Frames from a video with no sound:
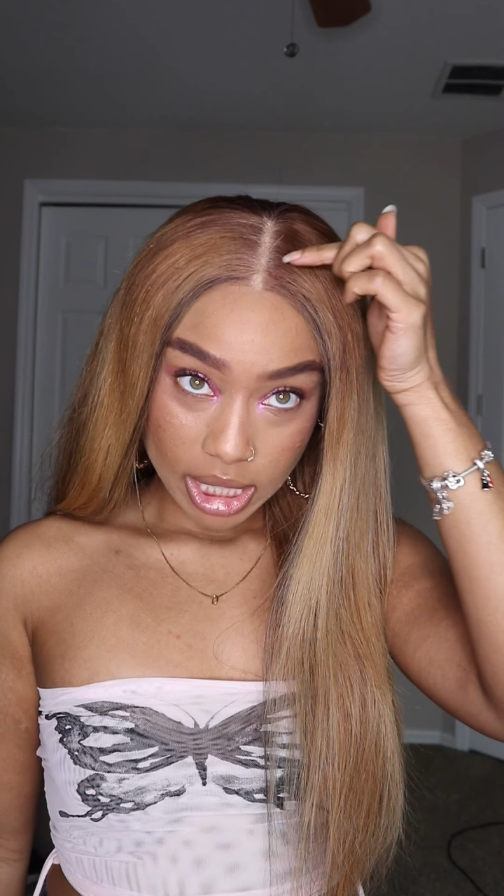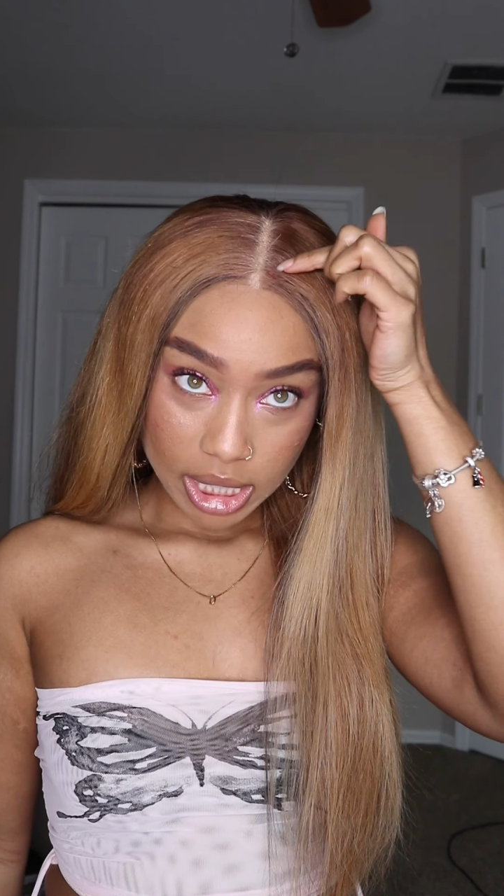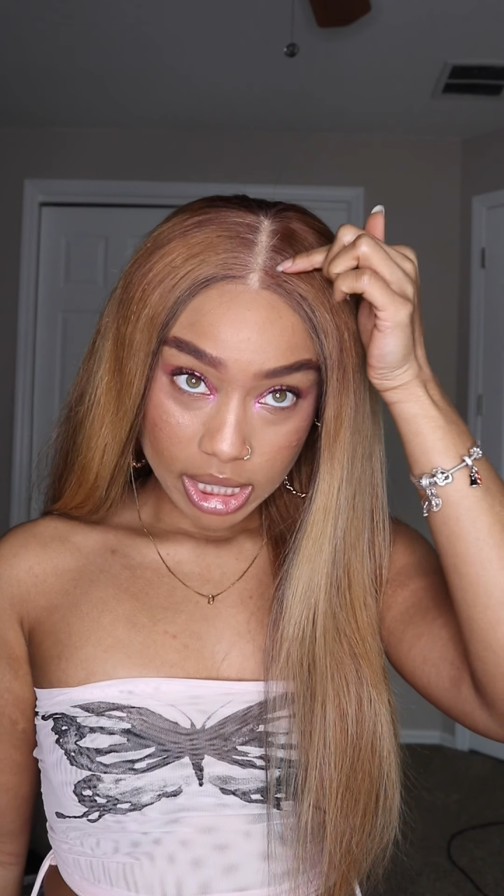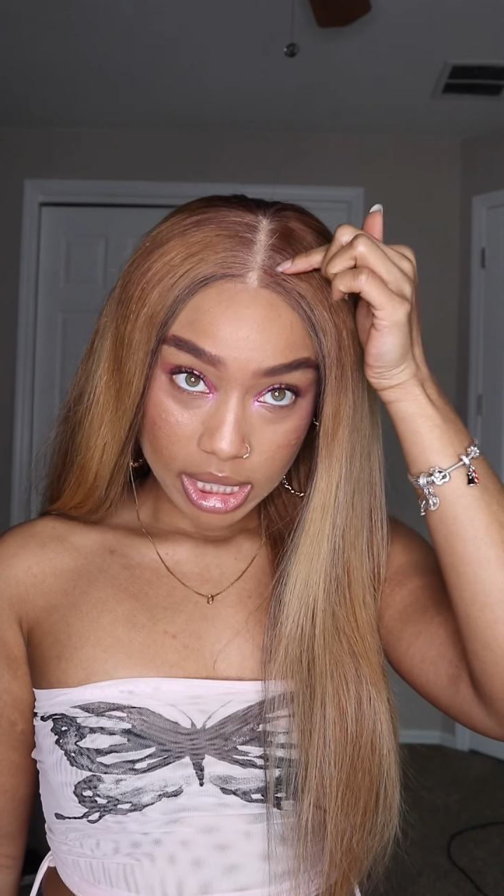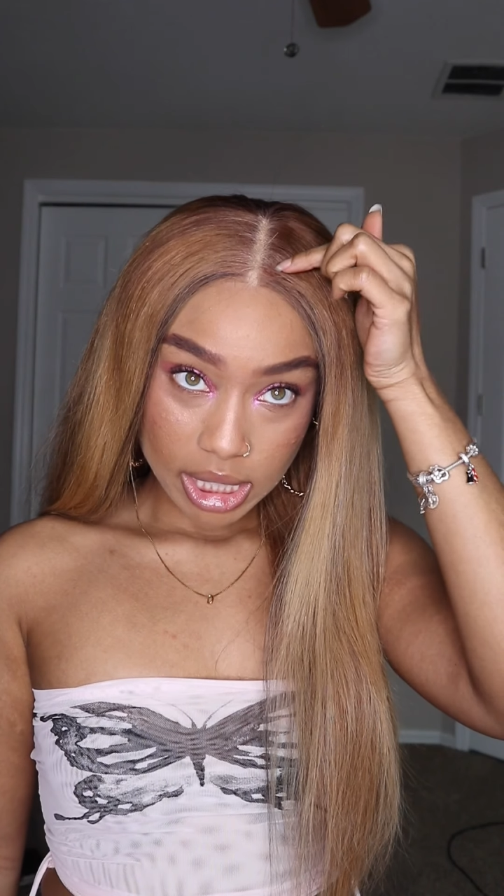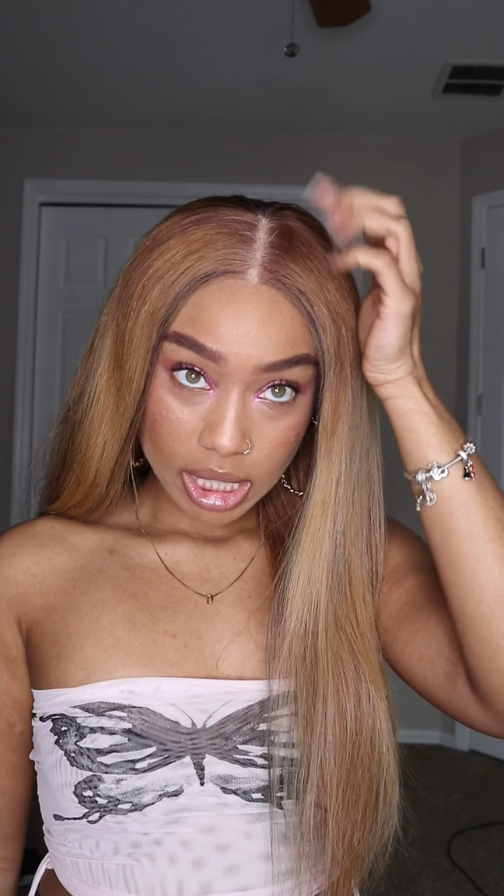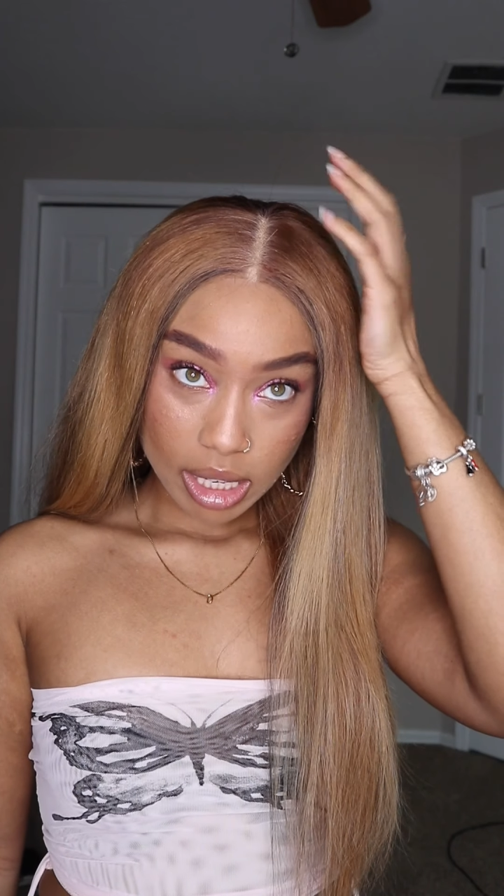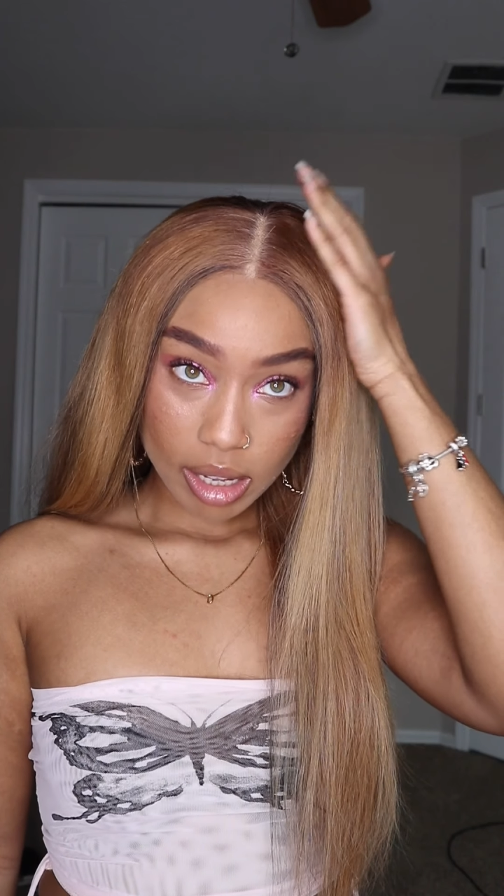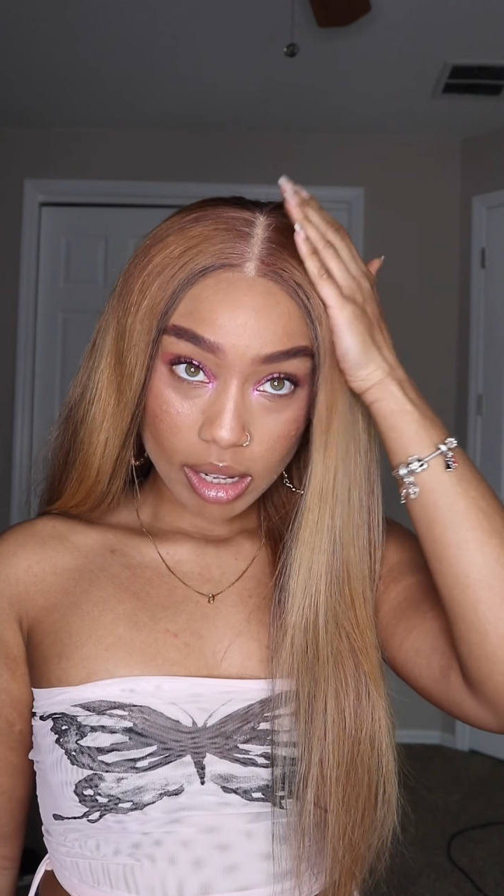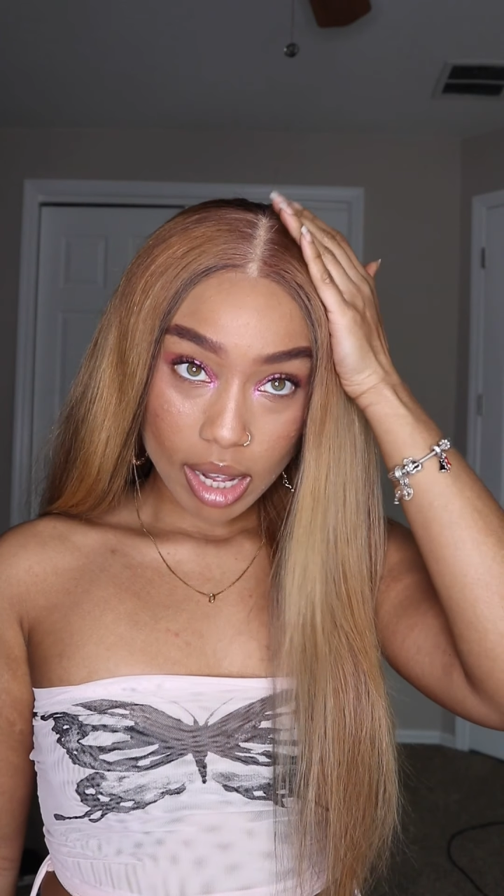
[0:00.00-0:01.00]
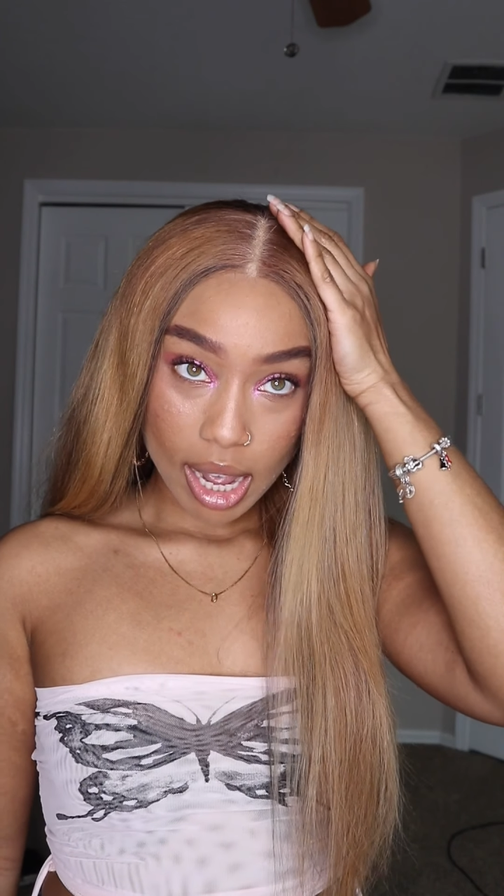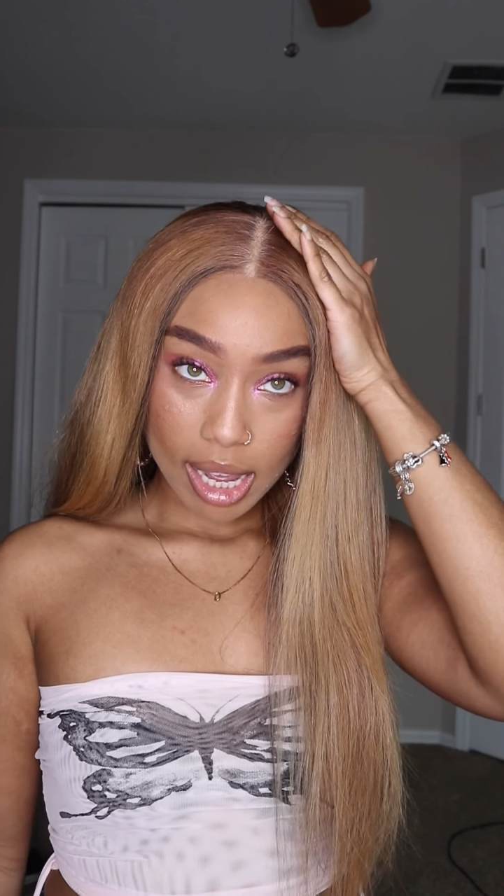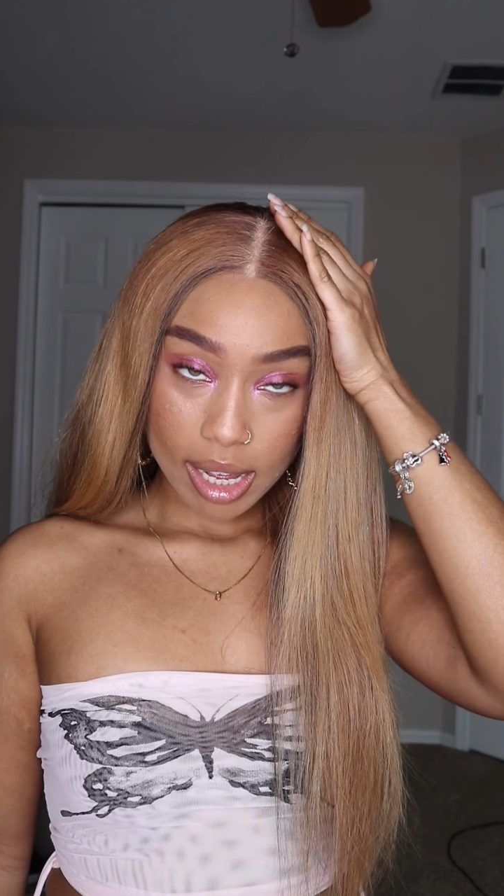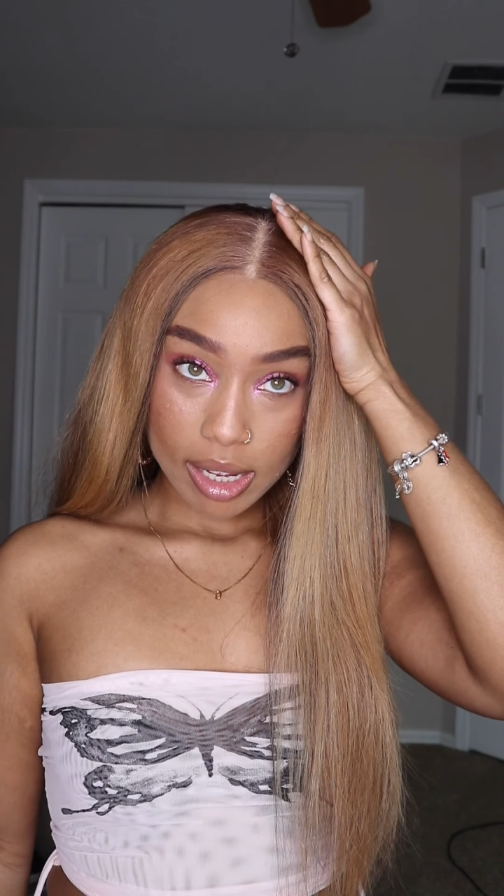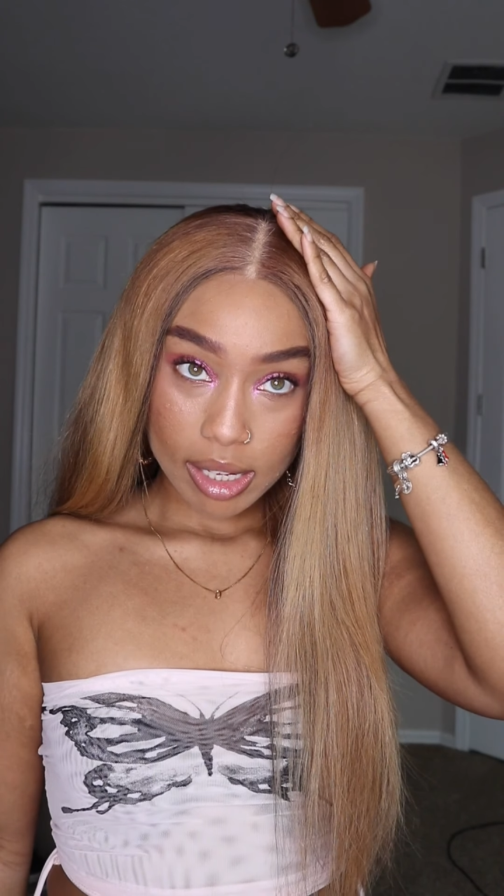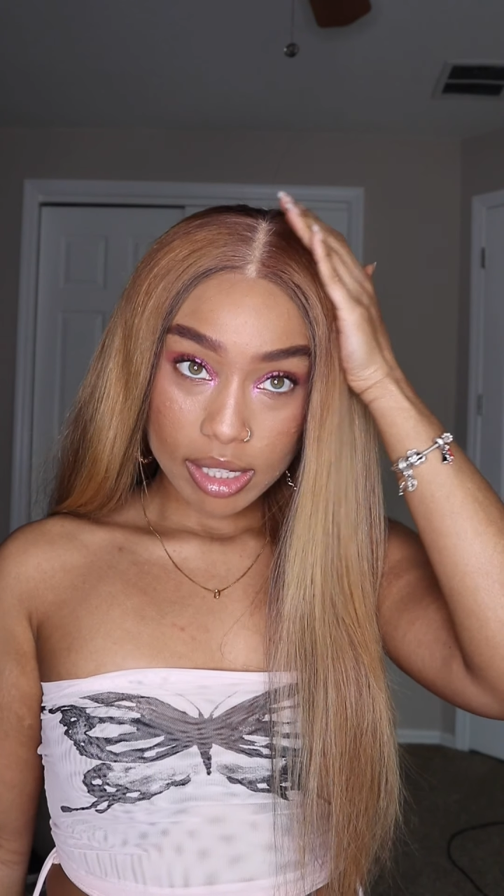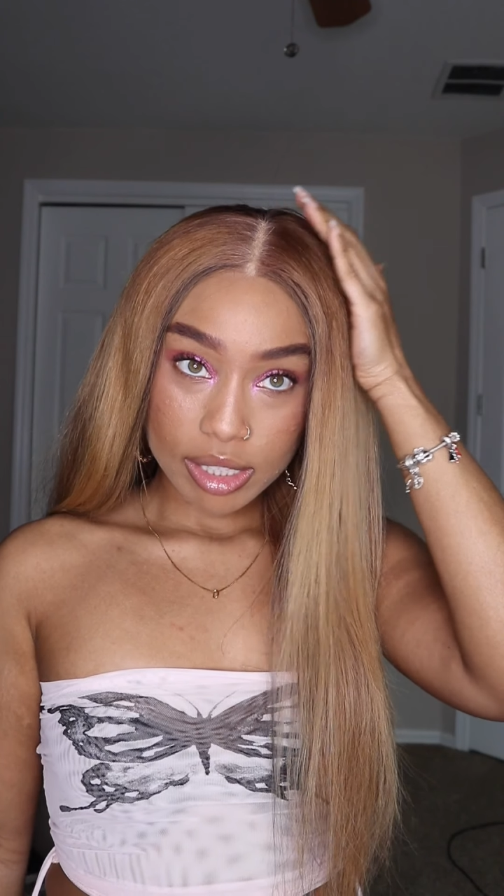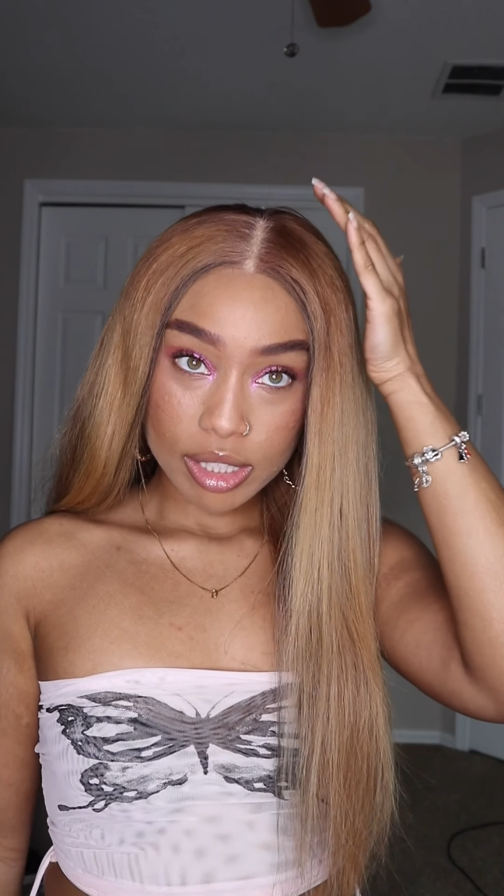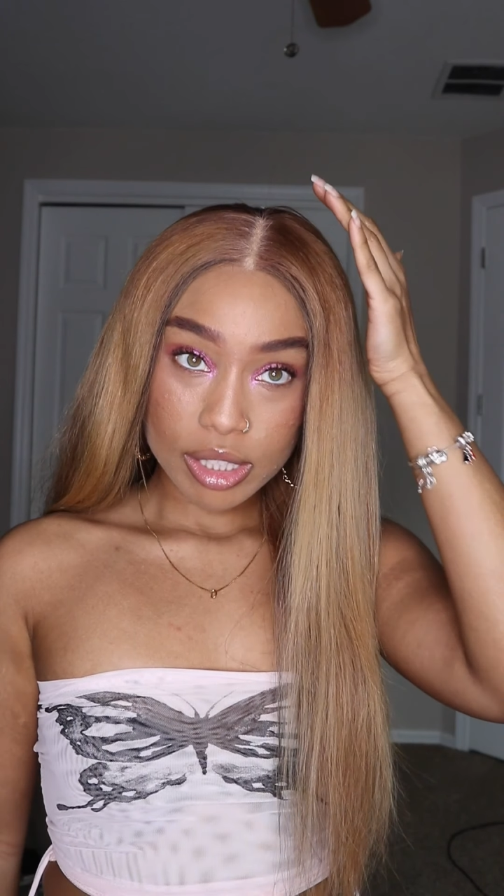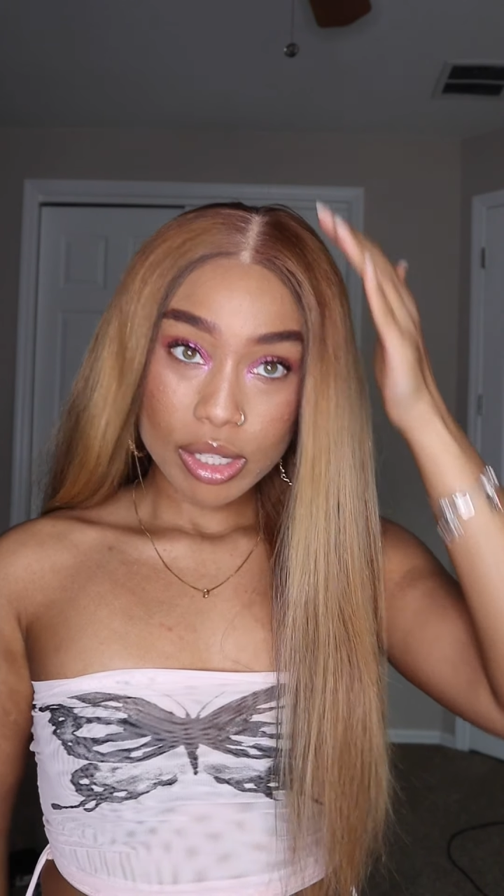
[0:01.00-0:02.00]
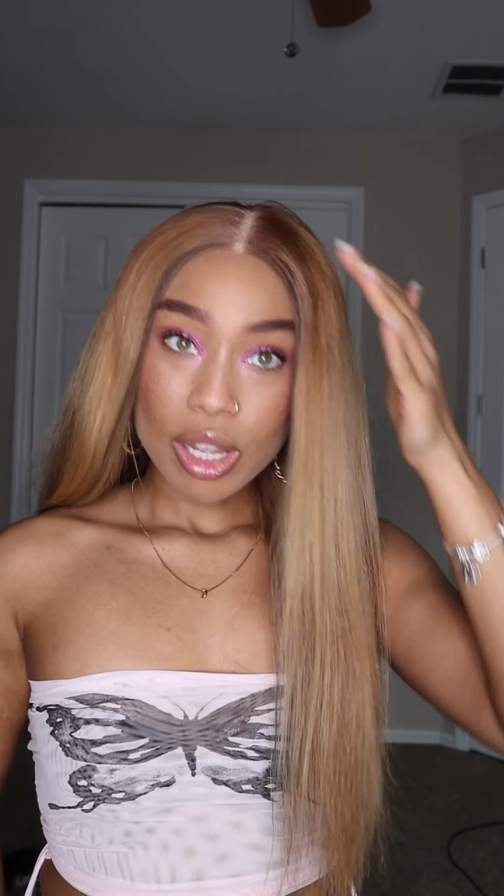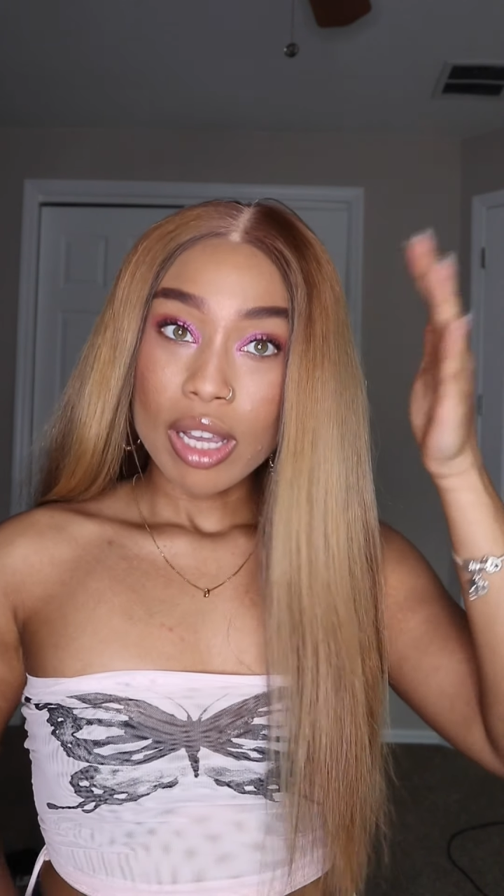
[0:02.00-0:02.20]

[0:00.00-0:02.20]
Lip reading: concealer and